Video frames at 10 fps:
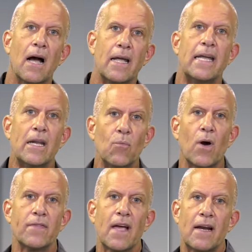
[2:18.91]
in
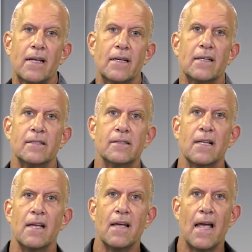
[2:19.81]
what that is.
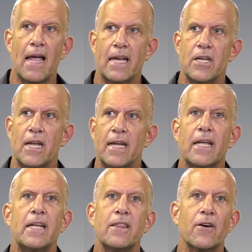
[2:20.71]
And it
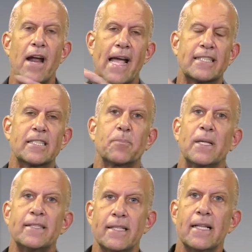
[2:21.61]
can either
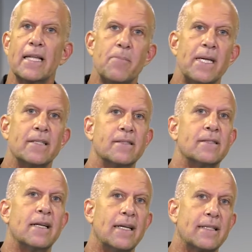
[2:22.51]
explicitly be
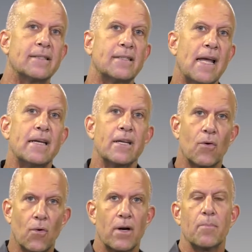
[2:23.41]
stated
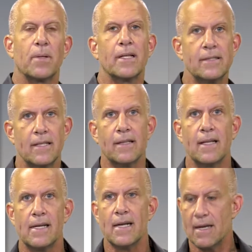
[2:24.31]
or
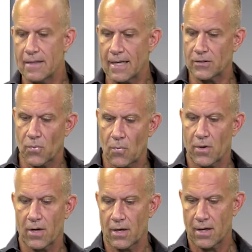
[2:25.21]
implicitly, and that's what we're
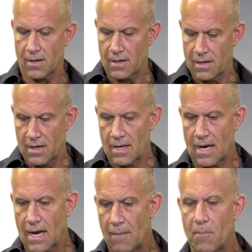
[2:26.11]
going to
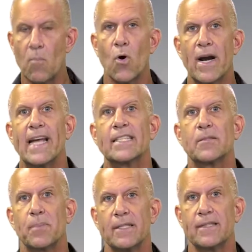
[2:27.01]
more
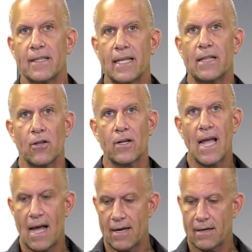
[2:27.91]
explicitly look
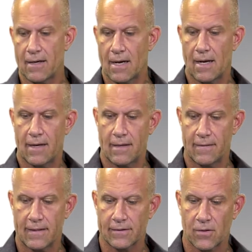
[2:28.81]
at in
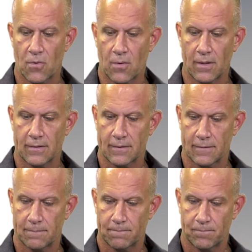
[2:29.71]
this course.
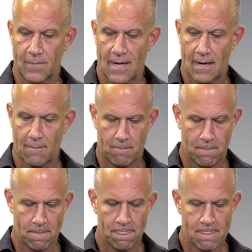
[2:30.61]

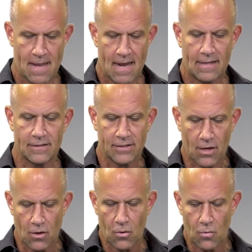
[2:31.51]
And
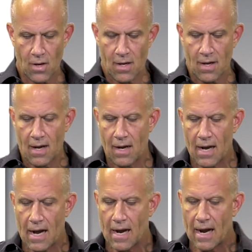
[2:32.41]
so
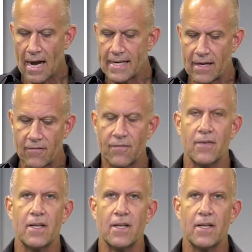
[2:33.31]
I give